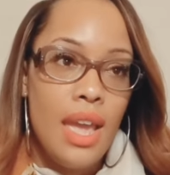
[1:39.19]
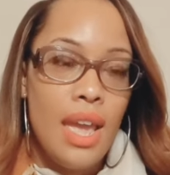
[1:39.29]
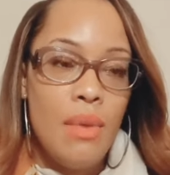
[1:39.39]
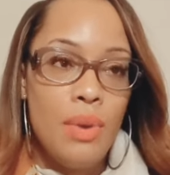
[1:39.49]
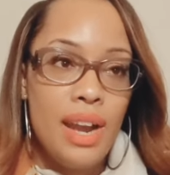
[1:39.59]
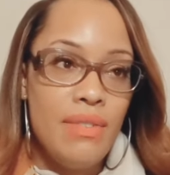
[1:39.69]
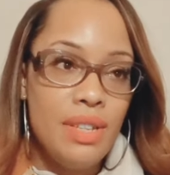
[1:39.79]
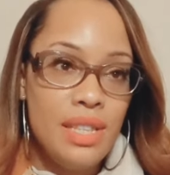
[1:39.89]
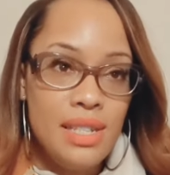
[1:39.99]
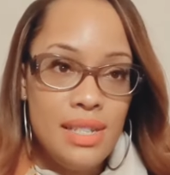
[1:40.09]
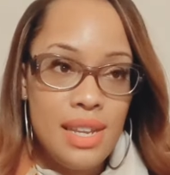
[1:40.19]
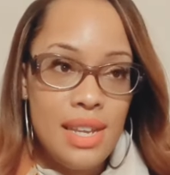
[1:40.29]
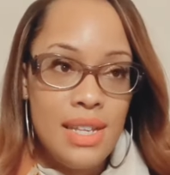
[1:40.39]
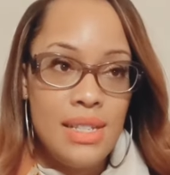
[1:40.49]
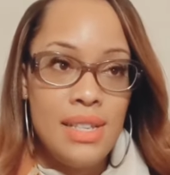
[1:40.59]
And whatever this
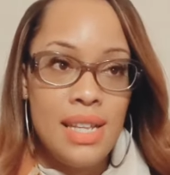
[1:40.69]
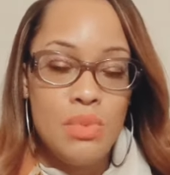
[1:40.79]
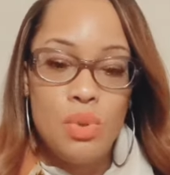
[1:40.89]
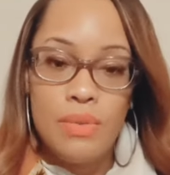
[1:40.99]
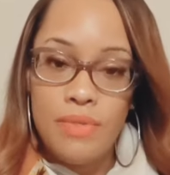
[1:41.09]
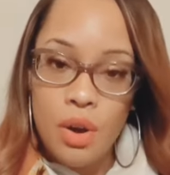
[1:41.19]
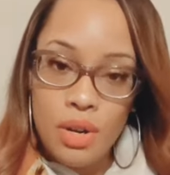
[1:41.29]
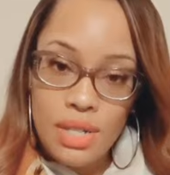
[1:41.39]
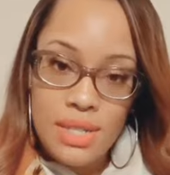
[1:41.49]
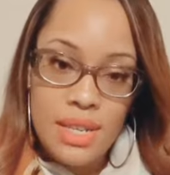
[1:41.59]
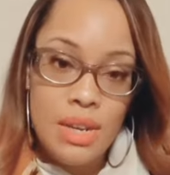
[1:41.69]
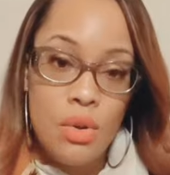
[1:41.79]
is that's refocusing,